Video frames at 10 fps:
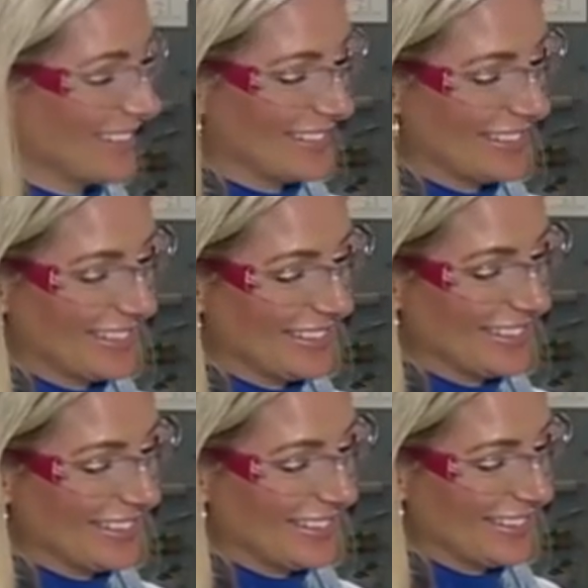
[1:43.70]

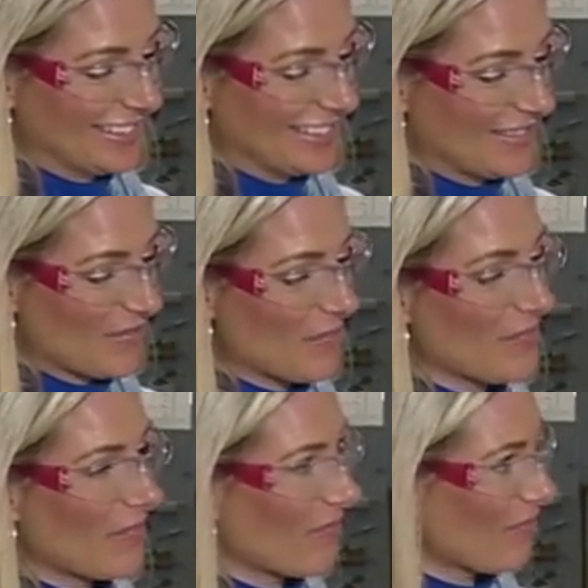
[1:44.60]

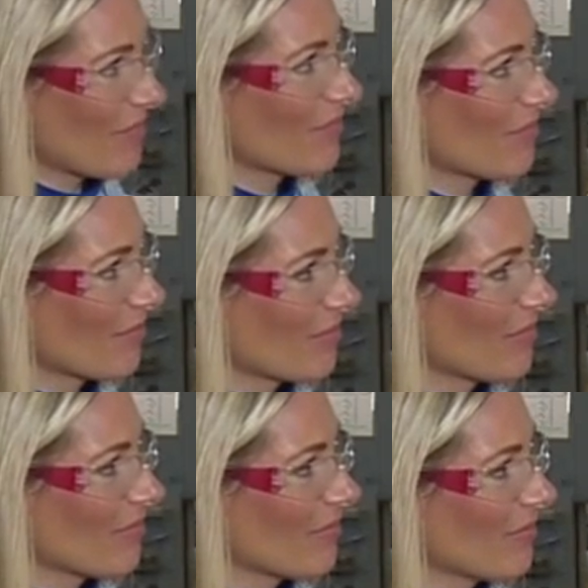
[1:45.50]

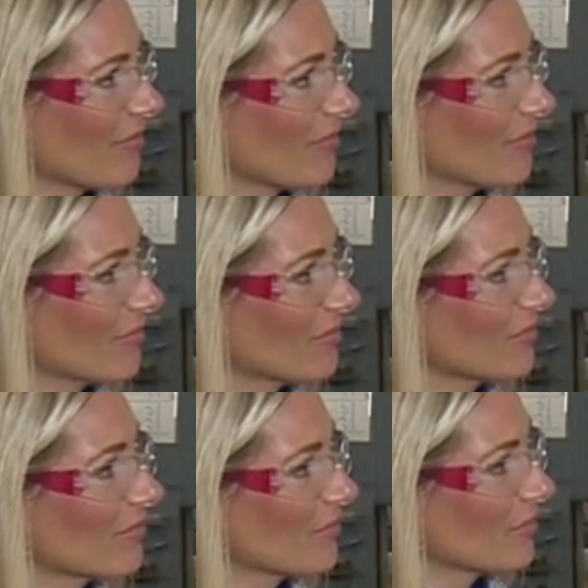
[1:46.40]

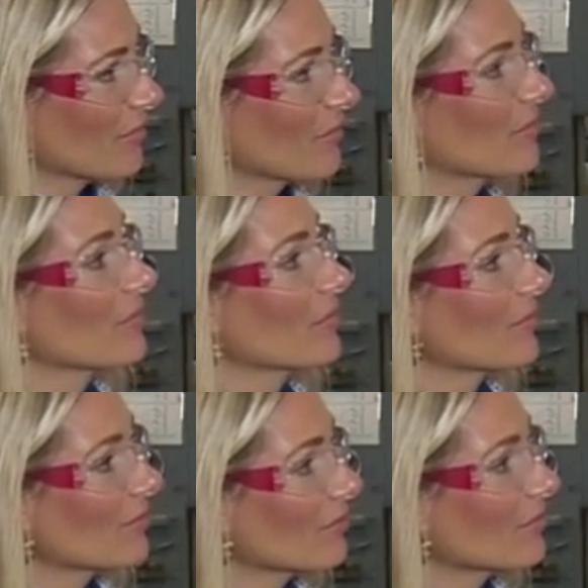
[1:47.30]
[no speech]